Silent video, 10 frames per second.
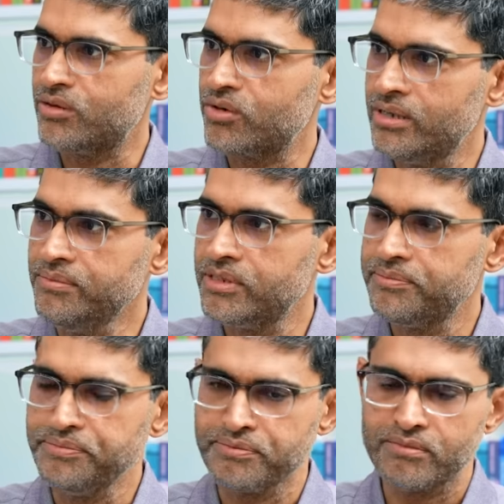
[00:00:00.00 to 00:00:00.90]
outcomes.
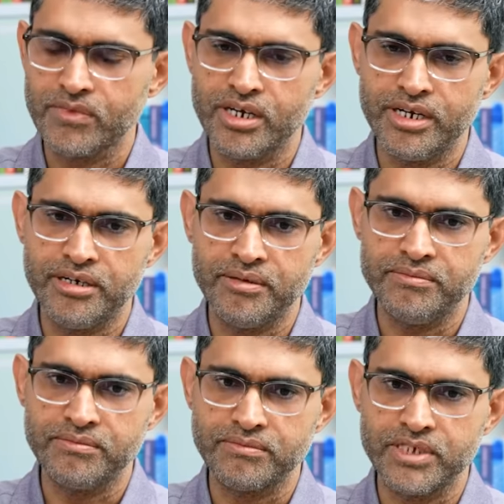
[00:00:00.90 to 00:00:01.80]
Right.
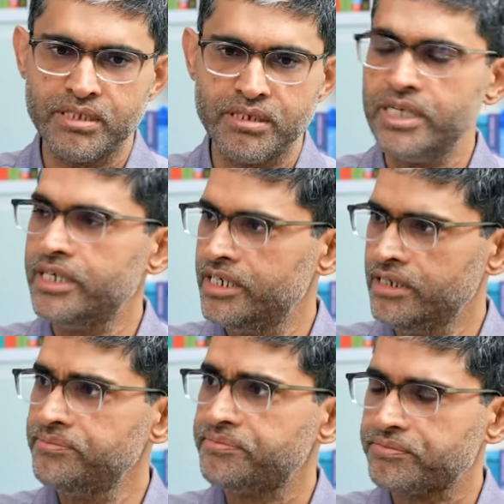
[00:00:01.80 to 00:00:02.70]
Um, in, in
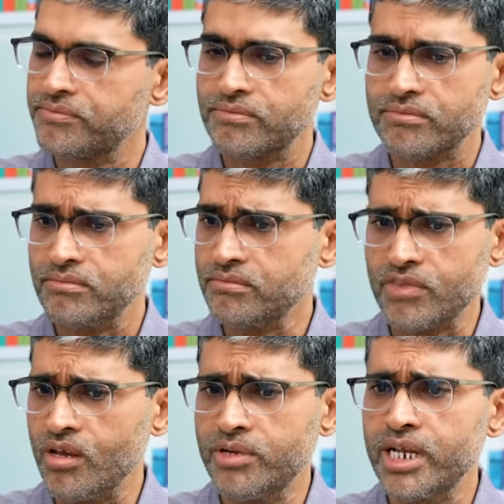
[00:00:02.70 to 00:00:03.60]
India
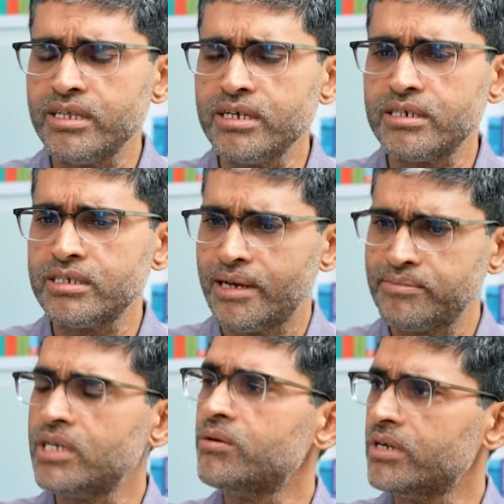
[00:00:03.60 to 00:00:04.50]
but I think it is
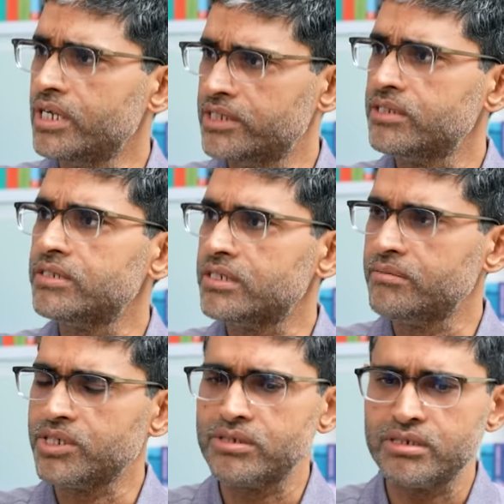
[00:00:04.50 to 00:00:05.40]
absolutely necessary
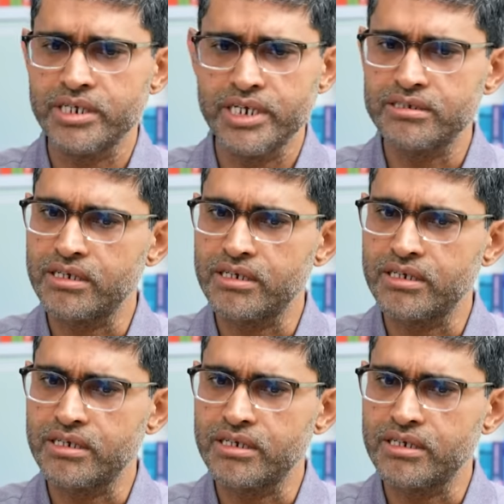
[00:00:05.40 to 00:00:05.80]
because right. it creates